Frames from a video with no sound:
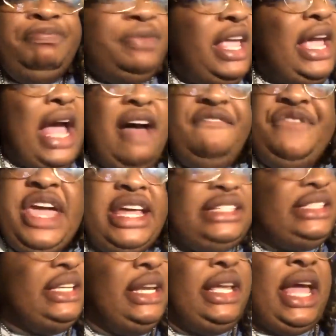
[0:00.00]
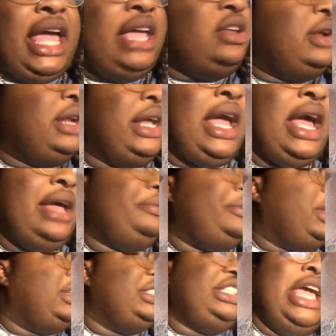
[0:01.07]
They got vets in the game. You know, they got,
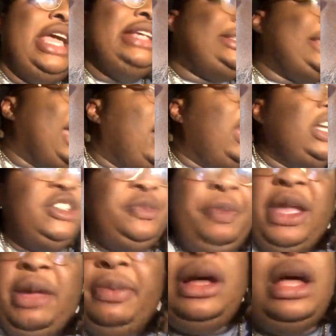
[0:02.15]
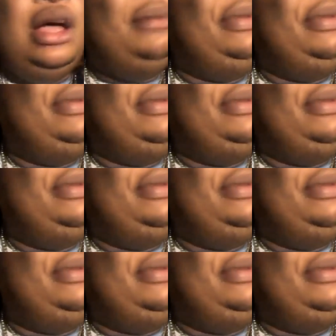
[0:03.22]
Jay-Z, all these people.